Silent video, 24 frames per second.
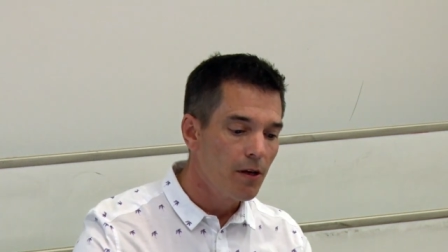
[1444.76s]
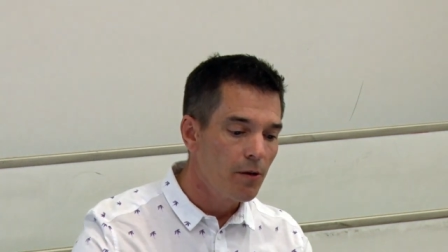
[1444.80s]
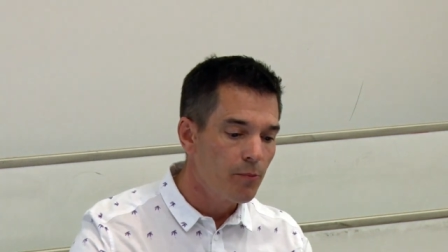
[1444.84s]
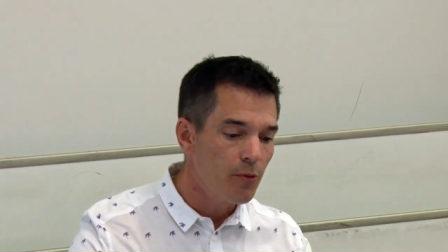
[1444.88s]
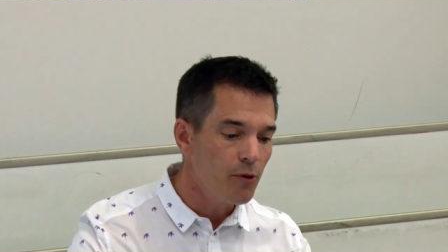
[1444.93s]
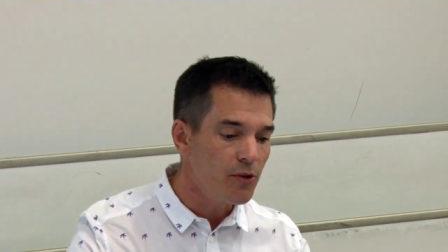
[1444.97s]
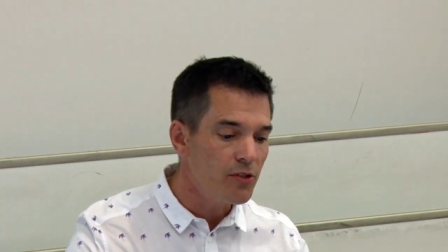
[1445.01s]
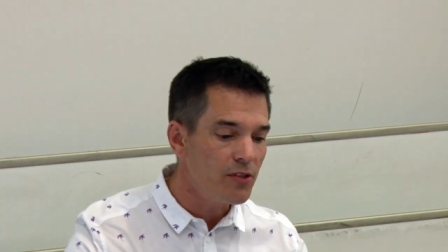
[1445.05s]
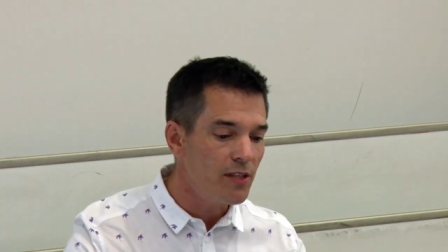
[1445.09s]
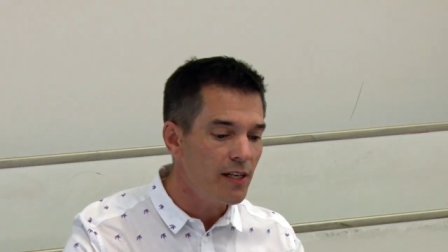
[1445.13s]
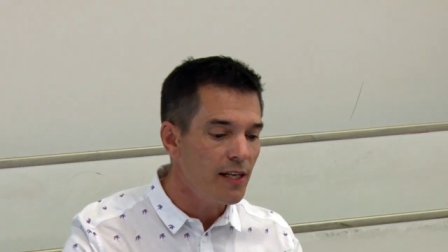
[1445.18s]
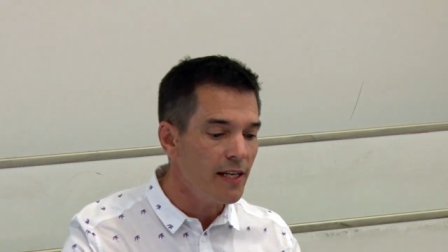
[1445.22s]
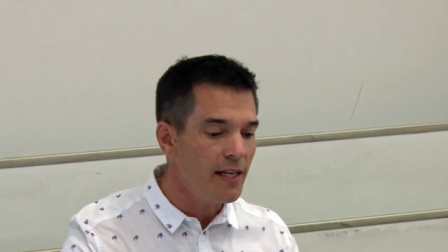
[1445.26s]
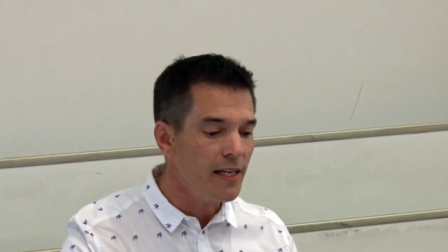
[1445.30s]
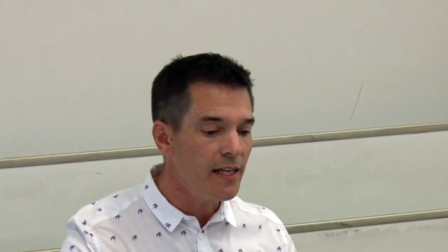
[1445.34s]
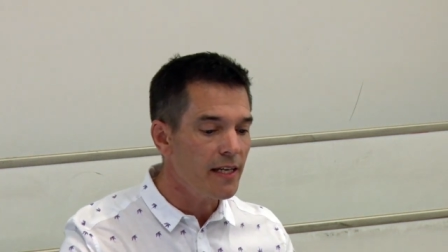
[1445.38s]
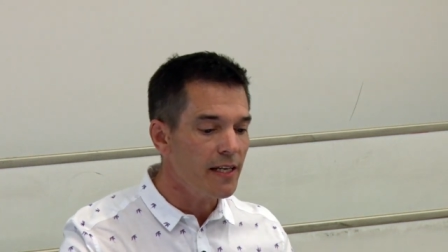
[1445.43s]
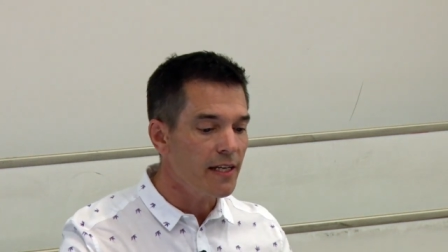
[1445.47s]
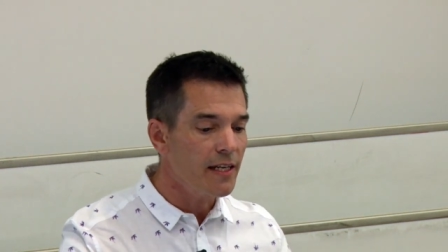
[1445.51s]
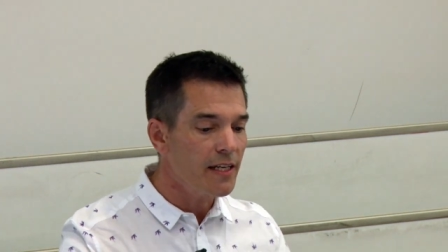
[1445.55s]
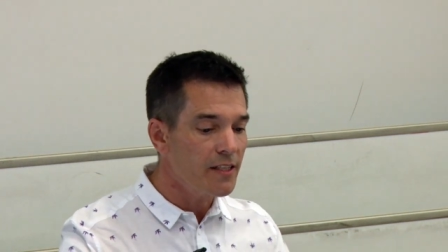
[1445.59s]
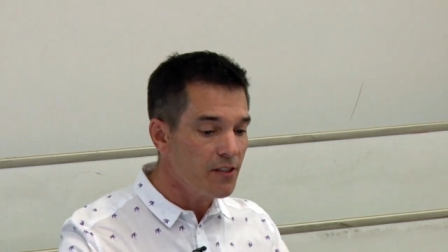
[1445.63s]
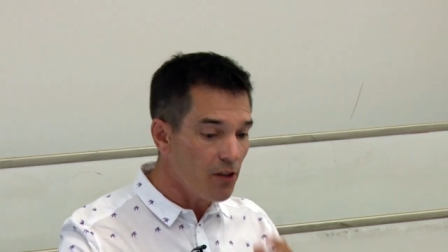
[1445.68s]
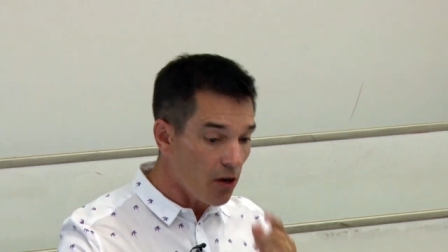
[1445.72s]
Bruce
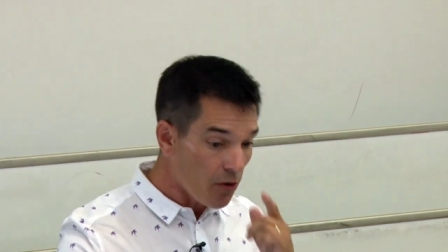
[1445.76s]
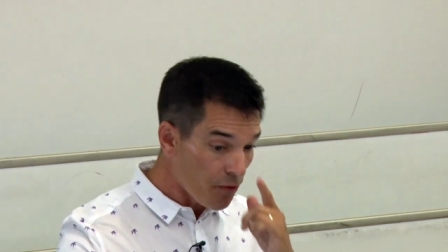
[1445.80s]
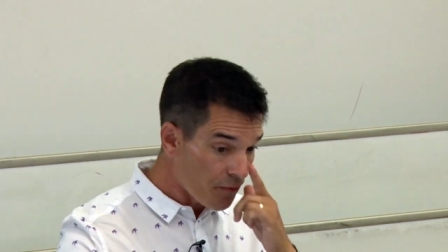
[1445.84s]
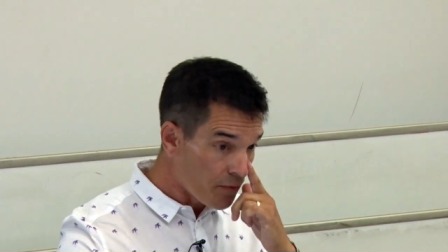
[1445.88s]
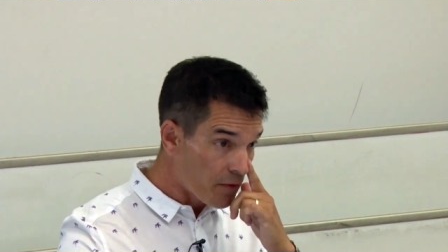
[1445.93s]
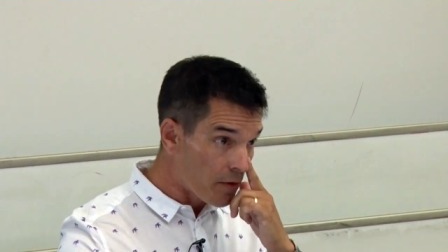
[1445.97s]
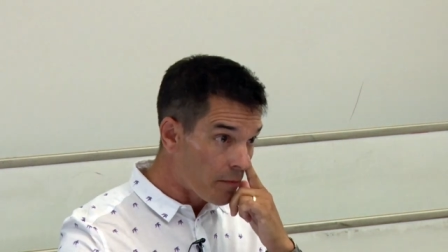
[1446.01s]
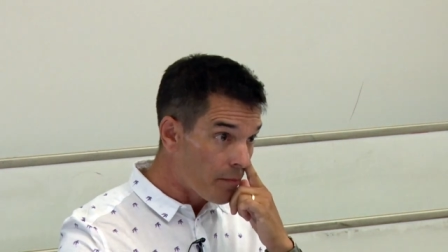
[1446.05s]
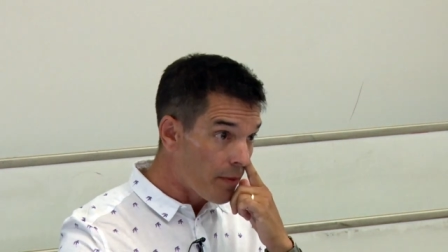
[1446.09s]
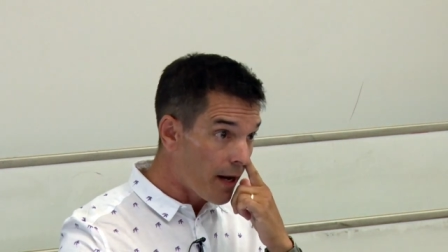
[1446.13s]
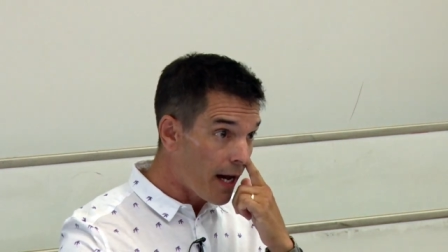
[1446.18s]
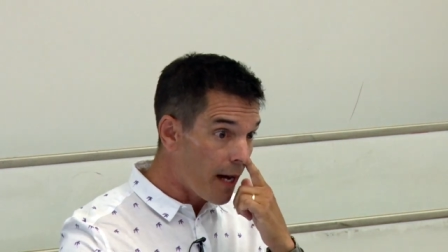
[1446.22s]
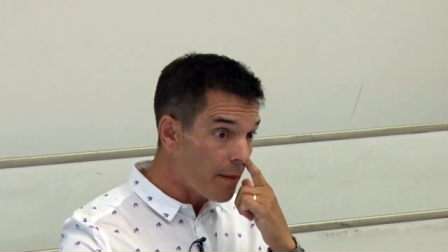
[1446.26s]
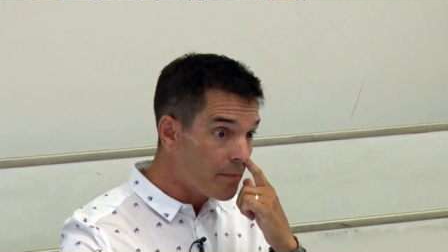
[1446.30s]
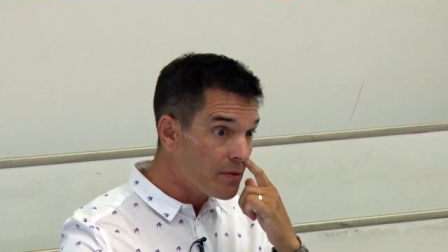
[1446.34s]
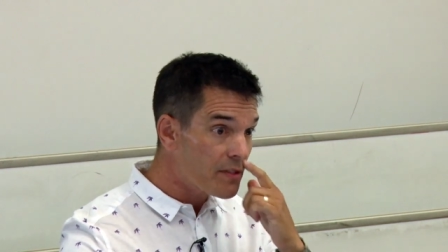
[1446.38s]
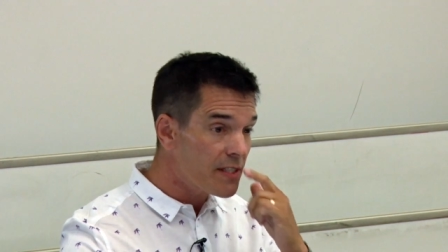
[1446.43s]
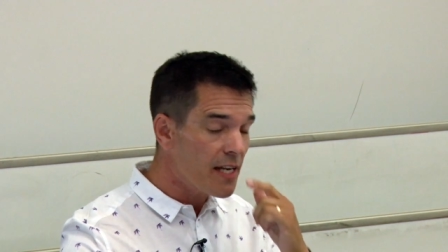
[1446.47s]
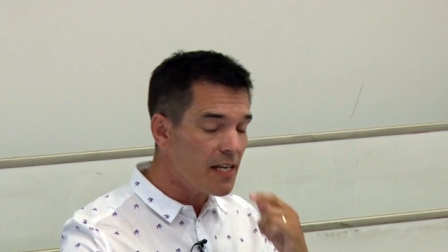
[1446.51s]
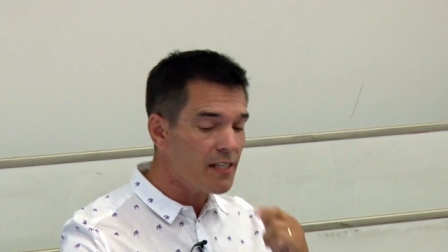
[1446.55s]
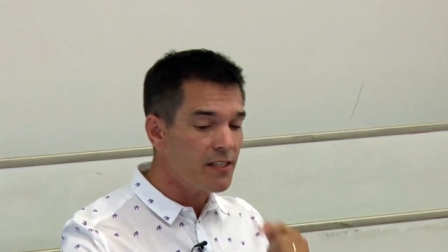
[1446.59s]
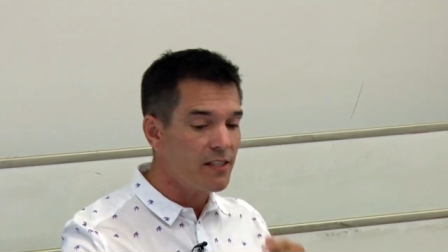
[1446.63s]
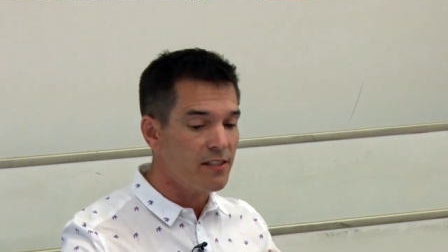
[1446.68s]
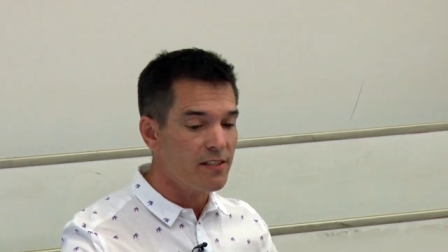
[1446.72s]
Lee is often, perhaps
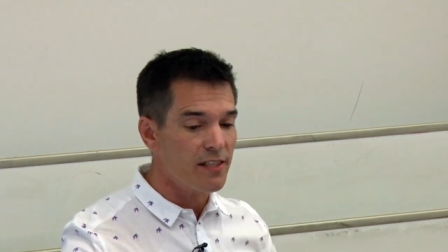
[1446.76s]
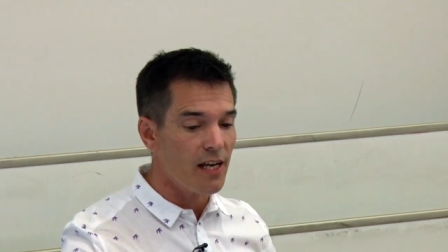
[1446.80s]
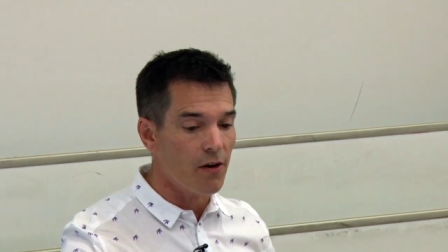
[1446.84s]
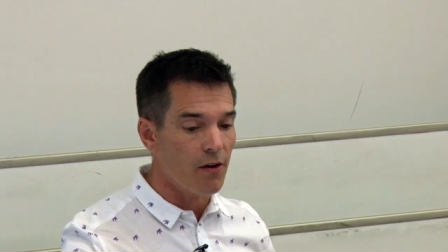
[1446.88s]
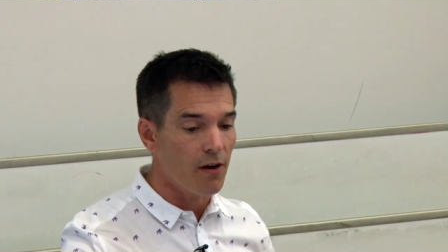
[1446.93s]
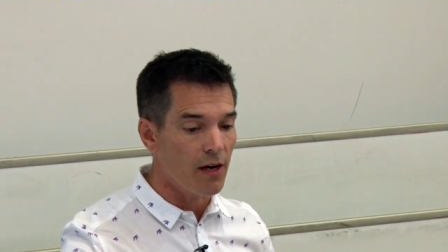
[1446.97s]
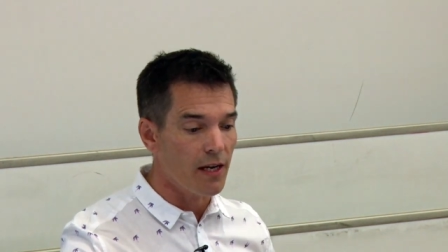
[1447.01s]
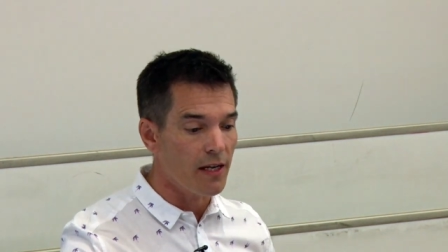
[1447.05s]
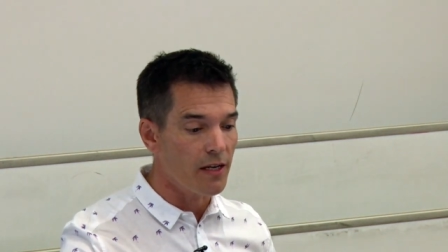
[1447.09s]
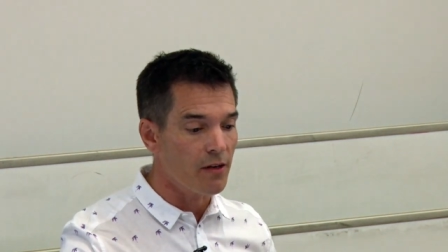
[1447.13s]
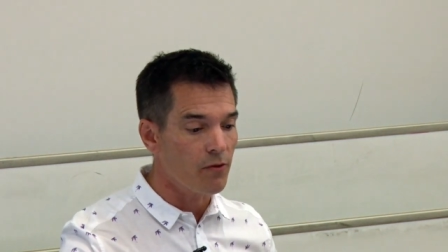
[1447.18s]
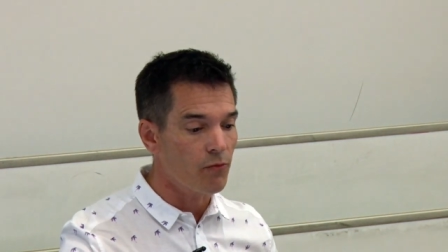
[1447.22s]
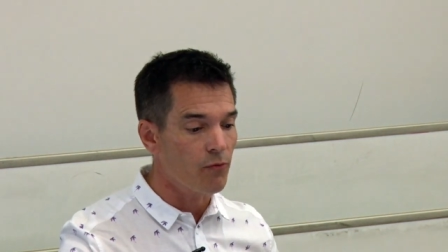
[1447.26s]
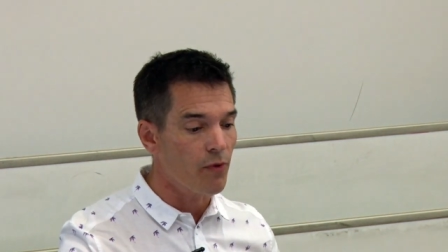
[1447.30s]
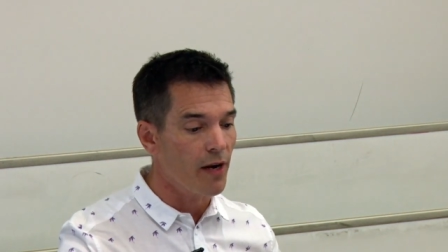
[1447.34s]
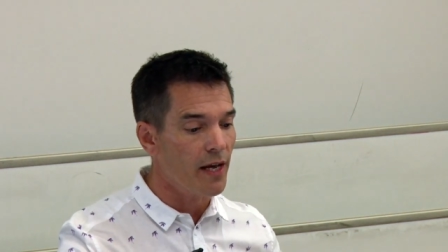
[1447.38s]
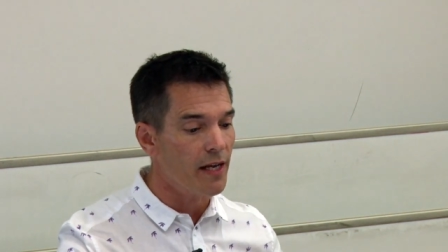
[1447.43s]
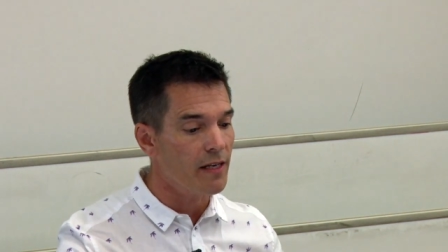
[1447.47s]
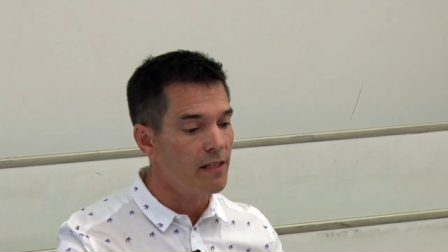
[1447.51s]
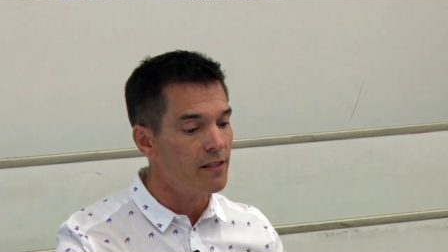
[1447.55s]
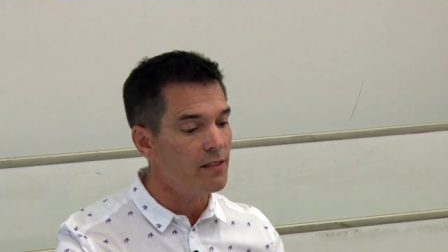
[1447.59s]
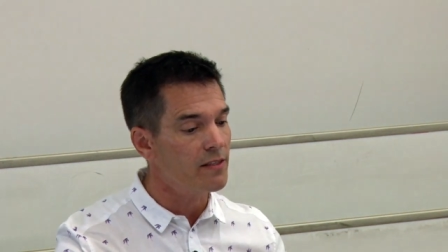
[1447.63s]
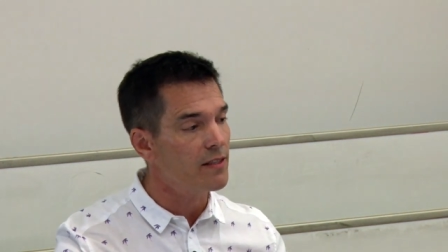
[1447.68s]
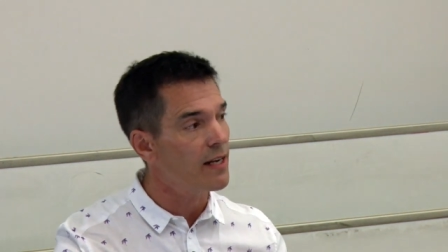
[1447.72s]
necessarily,
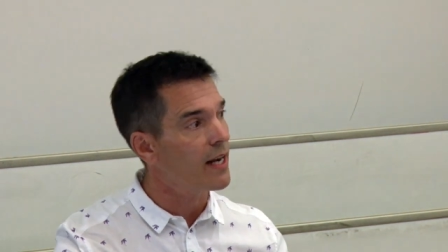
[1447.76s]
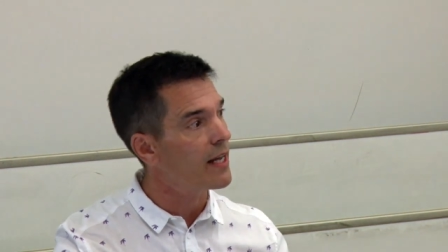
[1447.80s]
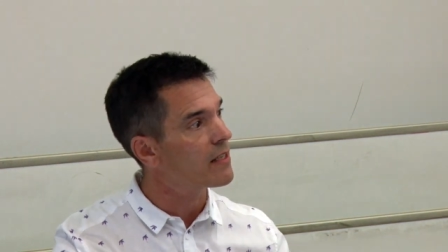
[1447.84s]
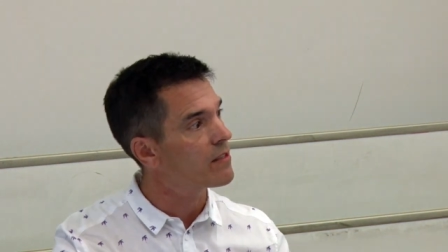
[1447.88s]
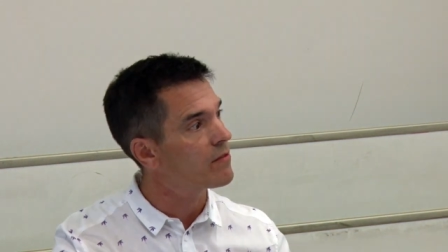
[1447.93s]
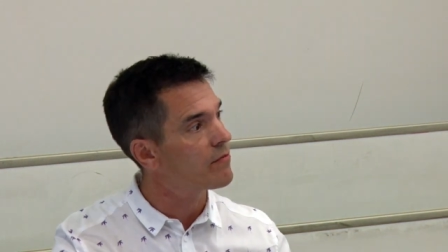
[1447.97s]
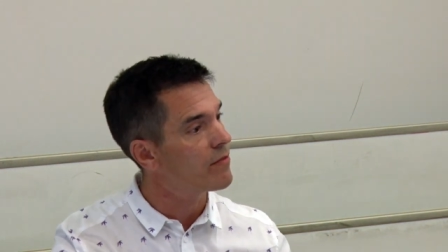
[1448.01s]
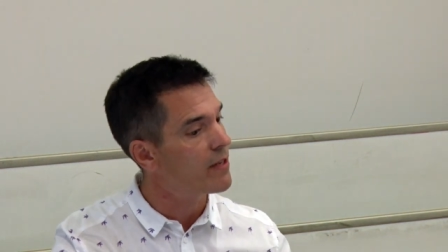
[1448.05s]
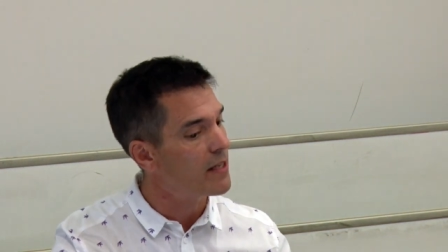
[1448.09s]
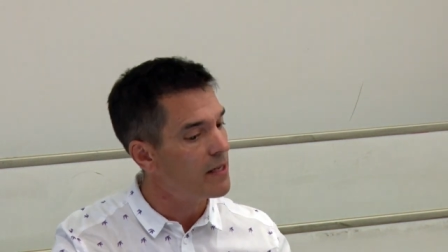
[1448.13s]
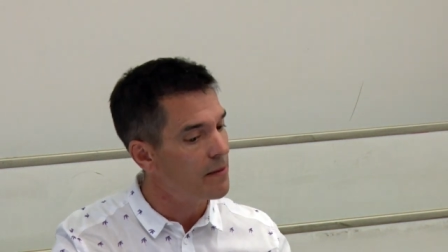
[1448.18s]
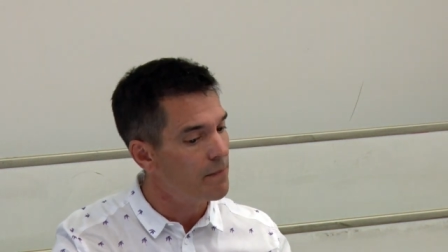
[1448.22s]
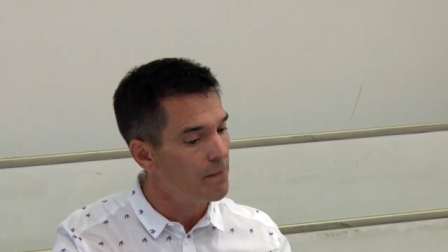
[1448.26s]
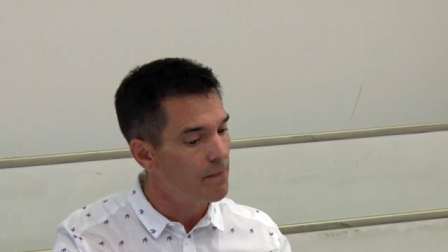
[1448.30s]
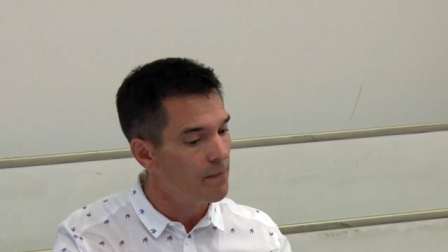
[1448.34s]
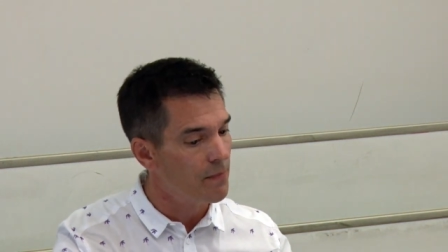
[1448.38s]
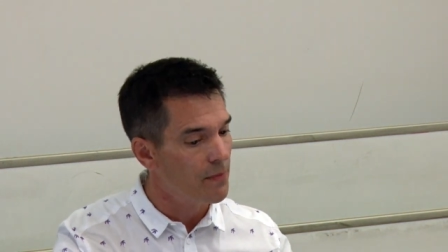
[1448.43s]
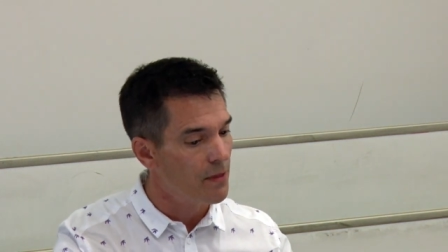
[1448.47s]
read selectively